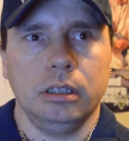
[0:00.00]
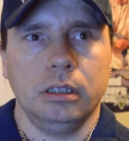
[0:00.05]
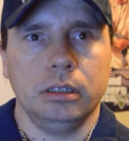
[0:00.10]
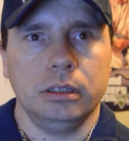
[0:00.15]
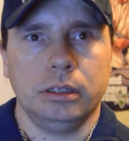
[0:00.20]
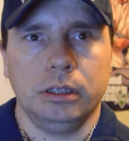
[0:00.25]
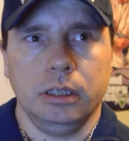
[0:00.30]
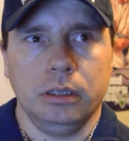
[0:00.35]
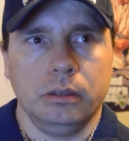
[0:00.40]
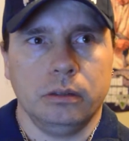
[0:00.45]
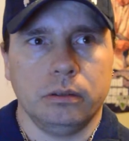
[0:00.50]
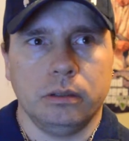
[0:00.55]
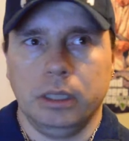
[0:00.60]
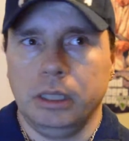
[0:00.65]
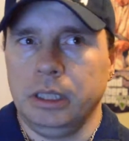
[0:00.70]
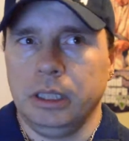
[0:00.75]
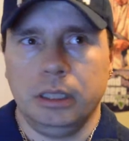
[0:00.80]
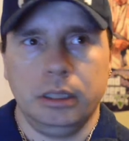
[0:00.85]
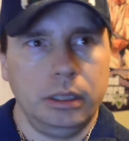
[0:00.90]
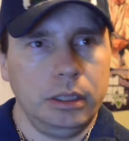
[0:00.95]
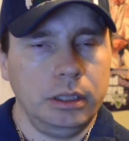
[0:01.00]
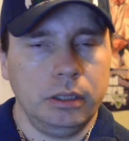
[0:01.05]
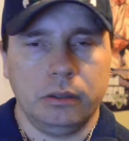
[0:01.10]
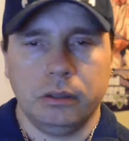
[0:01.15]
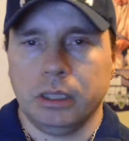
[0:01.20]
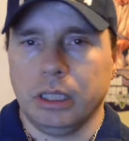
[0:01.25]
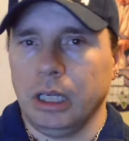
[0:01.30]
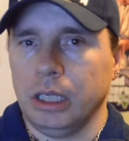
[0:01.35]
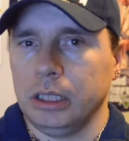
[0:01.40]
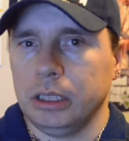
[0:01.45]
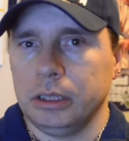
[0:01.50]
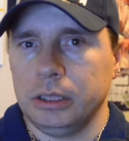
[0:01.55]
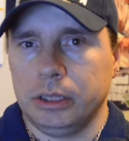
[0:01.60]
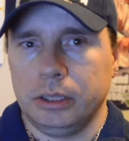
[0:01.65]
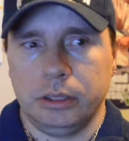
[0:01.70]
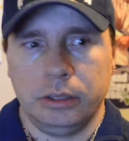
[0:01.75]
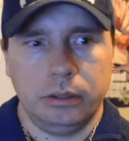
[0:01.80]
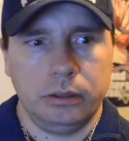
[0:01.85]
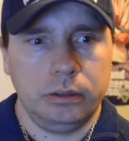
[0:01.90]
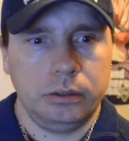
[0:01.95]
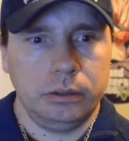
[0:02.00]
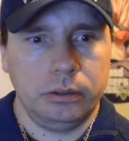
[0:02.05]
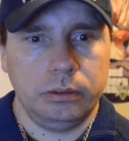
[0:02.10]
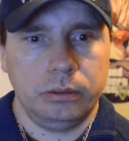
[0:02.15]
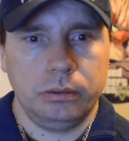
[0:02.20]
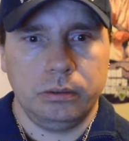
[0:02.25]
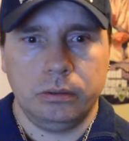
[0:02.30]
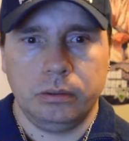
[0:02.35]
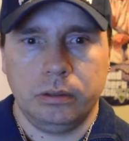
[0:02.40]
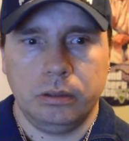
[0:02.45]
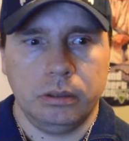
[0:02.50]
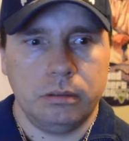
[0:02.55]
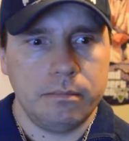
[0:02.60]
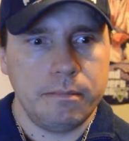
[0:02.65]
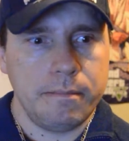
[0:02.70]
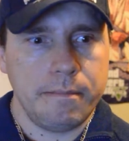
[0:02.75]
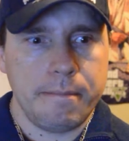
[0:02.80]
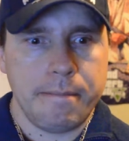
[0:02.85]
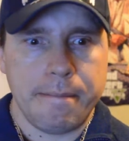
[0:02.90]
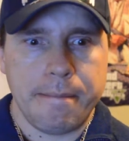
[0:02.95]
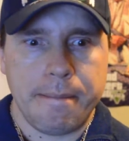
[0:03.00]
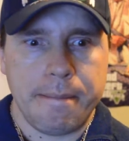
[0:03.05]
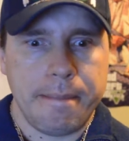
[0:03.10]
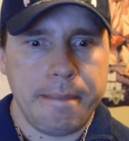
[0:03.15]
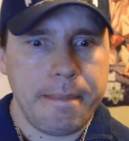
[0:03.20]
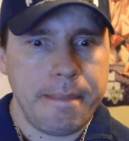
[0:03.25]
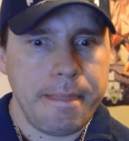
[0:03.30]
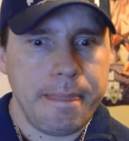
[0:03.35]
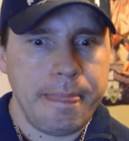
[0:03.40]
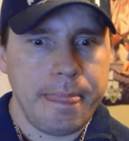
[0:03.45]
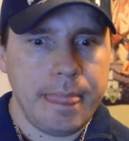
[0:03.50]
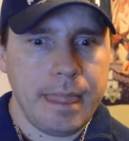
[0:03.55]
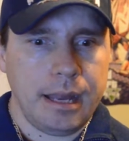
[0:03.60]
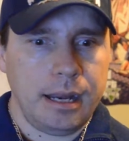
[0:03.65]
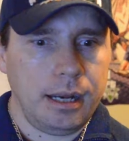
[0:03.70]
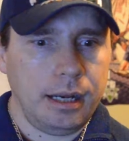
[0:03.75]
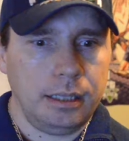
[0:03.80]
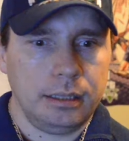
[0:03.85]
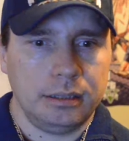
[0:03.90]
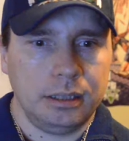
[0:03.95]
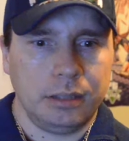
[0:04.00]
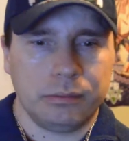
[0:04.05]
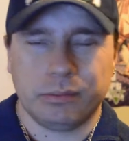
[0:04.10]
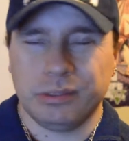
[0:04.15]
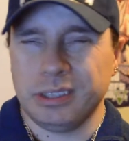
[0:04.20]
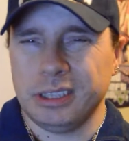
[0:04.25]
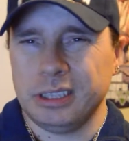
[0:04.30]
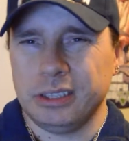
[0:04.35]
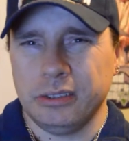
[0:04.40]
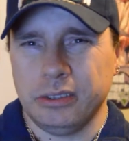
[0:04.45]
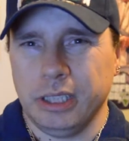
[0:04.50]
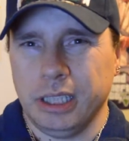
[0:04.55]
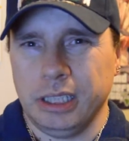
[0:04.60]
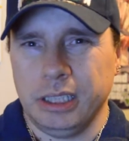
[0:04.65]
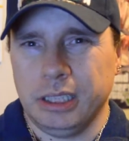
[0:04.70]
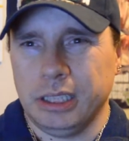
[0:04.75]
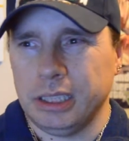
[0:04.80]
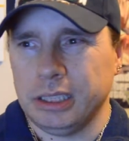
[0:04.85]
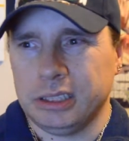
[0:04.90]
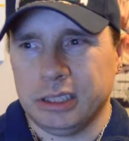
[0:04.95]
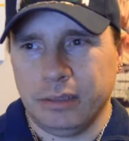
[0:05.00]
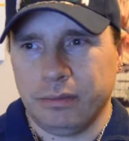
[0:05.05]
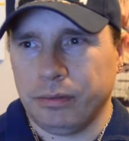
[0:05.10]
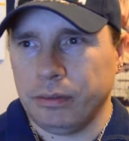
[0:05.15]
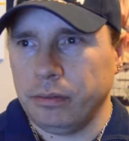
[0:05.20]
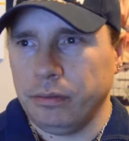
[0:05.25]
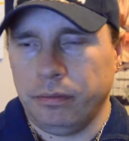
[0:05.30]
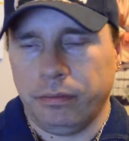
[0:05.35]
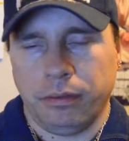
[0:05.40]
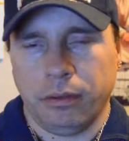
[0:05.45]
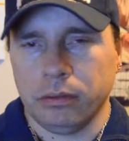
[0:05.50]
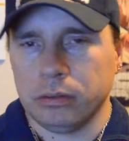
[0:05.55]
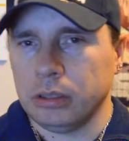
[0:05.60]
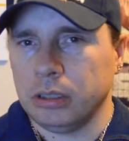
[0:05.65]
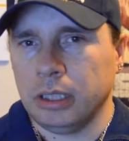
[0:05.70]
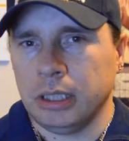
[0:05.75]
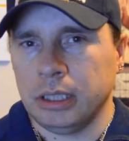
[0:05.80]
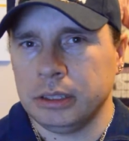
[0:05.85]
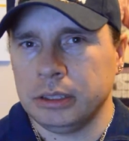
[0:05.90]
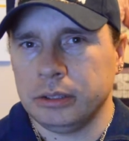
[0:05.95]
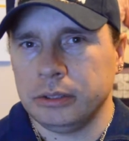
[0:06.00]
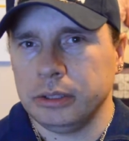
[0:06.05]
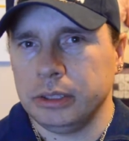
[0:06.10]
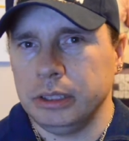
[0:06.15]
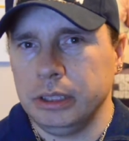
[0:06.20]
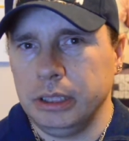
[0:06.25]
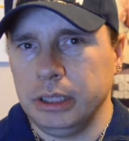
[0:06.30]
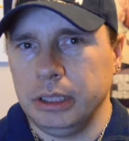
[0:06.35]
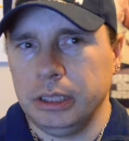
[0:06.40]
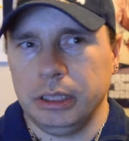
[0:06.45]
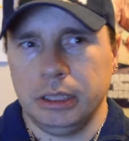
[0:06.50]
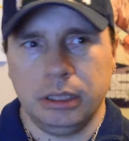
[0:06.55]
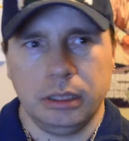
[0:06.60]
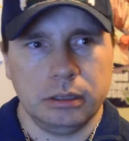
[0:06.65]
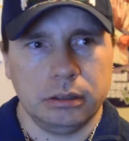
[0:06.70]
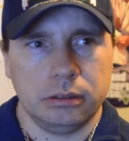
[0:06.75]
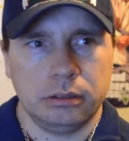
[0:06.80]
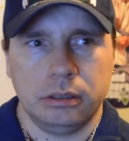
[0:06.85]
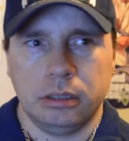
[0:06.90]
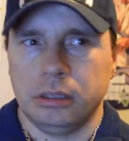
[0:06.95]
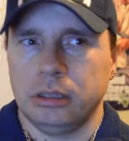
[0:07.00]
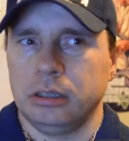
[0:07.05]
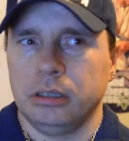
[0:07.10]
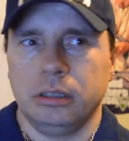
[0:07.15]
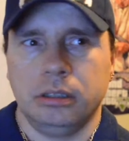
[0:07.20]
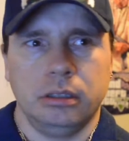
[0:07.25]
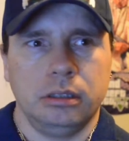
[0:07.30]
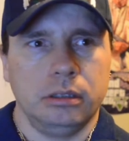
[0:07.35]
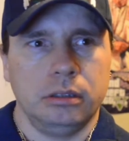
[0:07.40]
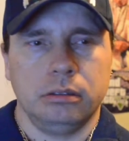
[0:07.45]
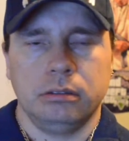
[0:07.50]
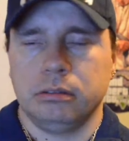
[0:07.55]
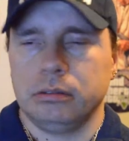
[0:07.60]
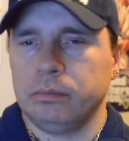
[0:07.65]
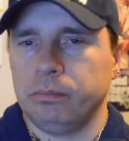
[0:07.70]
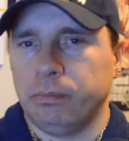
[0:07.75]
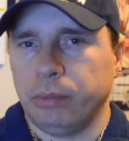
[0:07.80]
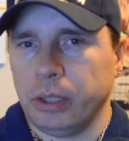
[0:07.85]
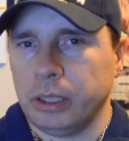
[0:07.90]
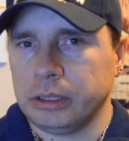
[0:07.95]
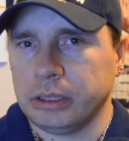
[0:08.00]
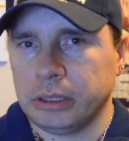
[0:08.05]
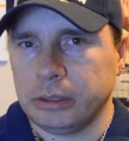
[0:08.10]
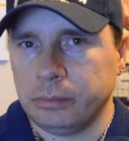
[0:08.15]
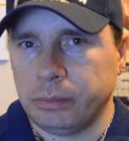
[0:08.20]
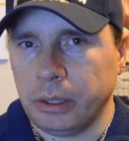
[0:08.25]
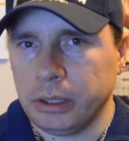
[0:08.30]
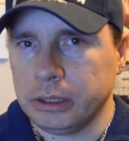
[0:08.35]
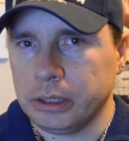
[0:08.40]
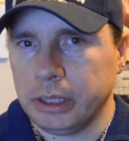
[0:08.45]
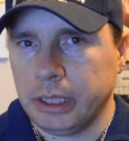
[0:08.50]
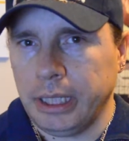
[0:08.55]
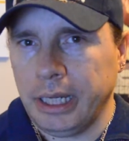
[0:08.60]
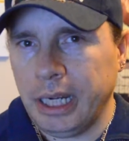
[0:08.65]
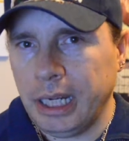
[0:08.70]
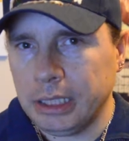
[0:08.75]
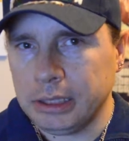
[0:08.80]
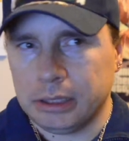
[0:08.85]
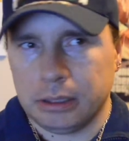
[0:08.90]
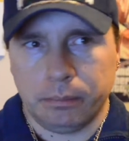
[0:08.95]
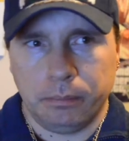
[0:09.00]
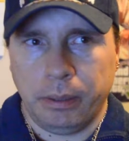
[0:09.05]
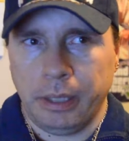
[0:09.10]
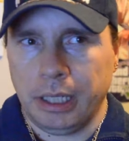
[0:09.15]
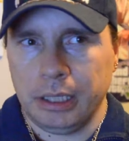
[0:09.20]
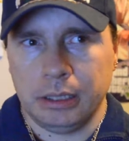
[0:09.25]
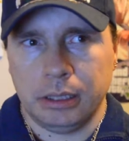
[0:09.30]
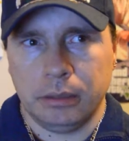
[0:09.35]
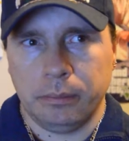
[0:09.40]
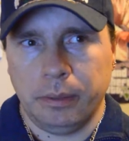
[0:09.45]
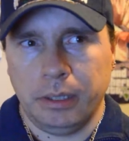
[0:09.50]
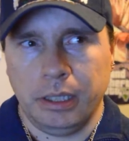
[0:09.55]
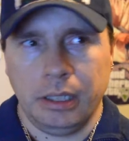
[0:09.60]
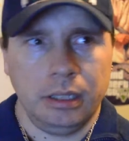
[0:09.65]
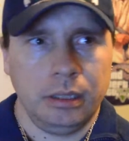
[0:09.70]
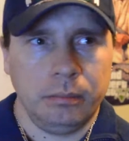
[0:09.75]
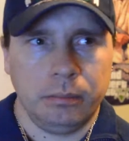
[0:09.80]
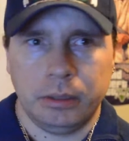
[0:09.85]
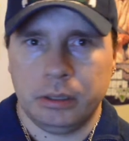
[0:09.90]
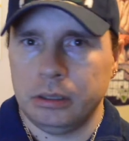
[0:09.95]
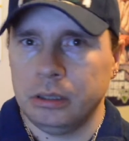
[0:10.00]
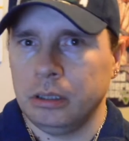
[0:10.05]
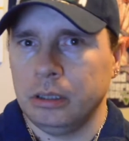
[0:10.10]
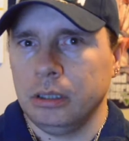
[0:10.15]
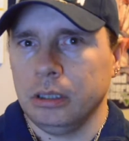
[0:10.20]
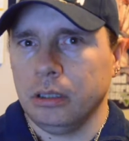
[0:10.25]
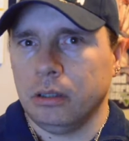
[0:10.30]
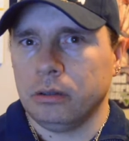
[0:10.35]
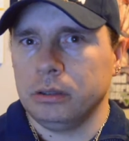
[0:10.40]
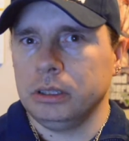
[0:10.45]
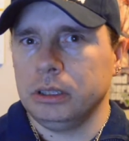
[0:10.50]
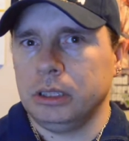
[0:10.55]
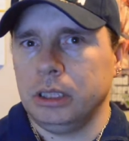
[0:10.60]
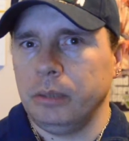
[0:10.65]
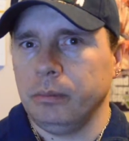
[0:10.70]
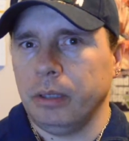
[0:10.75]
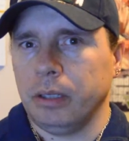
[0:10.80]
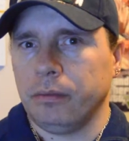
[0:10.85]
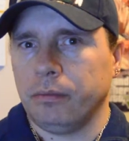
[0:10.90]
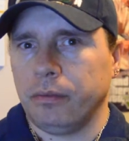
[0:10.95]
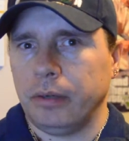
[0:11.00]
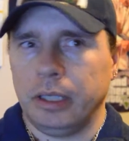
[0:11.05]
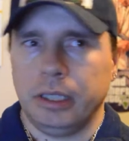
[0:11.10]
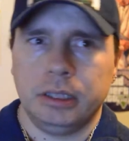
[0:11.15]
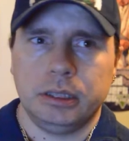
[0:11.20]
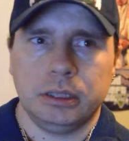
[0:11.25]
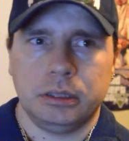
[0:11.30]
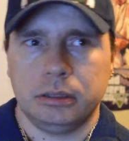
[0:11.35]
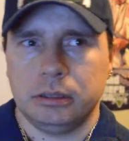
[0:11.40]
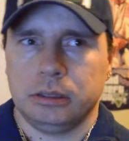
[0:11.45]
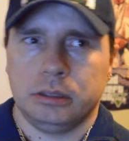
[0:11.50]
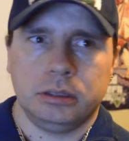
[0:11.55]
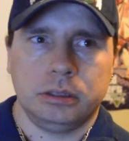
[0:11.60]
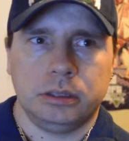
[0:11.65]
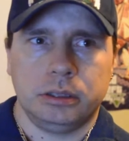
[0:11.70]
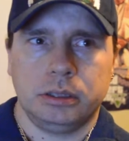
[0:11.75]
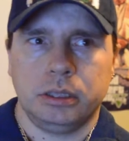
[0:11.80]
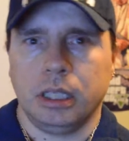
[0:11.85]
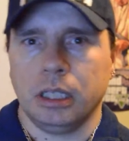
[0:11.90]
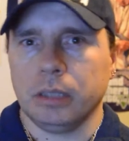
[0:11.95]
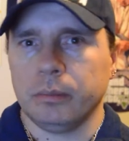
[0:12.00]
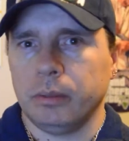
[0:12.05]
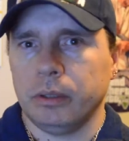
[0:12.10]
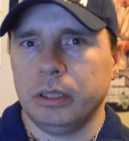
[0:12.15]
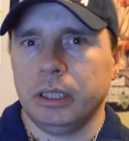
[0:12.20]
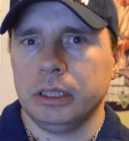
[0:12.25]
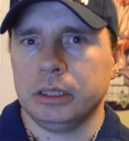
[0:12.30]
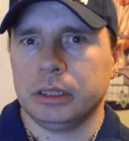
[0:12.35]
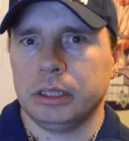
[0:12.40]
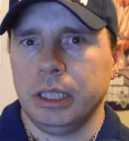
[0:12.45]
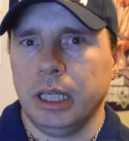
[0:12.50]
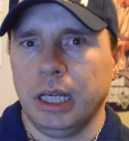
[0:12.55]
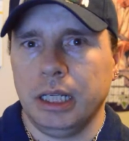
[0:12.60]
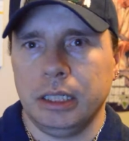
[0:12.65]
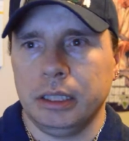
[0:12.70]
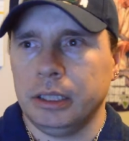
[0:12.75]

So, and then, you know, got into, I don't know, not really doing anything except for folding laundry, you know, brushing cats and petting them, and going to see my friend and talking about this and that.